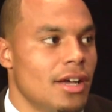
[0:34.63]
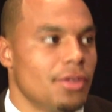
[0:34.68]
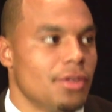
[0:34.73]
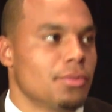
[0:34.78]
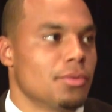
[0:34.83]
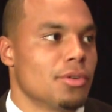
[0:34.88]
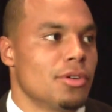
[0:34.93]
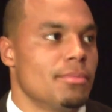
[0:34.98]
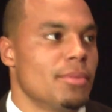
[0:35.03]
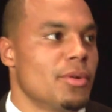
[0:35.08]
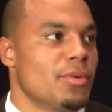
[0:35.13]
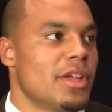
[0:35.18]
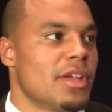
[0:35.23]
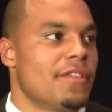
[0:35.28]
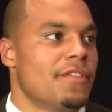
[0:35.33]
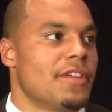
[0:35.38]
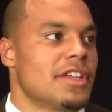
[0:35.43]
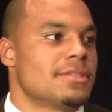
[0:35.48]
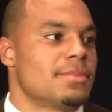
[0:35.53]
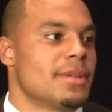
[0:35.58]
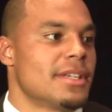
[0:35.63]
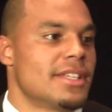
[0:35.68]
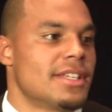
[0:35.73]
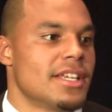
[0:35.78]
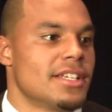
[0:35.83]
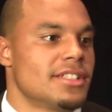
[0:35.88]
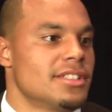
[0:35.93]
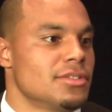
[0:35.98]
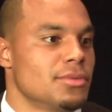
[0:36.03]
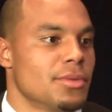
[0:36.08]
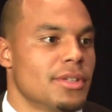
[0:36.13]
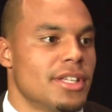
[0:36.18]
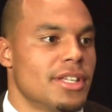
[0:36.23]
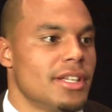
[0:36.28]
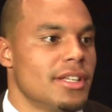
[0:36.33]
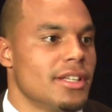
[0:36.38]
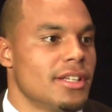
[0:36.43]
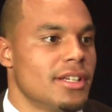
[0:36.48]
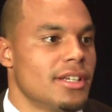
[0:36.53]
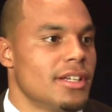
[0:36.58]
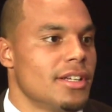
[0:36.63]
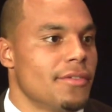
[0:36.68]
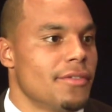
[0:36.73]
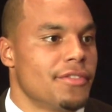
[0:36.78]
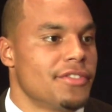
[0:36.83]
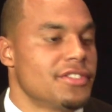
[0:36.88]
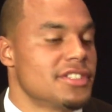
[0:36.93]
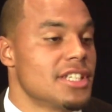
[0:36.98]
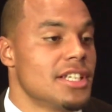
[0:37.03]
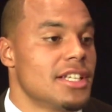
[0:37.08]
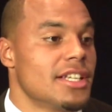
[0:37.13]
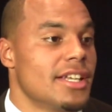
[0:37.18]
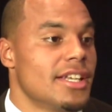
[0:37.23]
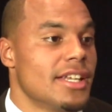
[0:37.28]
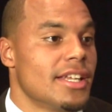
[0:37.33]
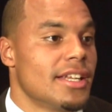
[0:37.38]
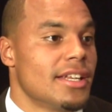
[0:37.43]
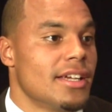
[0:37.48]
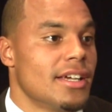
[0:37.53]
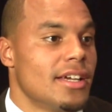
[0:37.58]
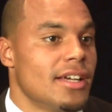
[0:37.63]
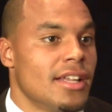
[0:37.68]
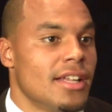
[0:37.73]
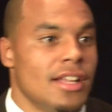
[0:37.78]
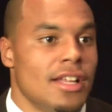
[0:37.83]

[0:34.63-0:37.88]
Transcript: the room, but we have expectations within the facility, and uh,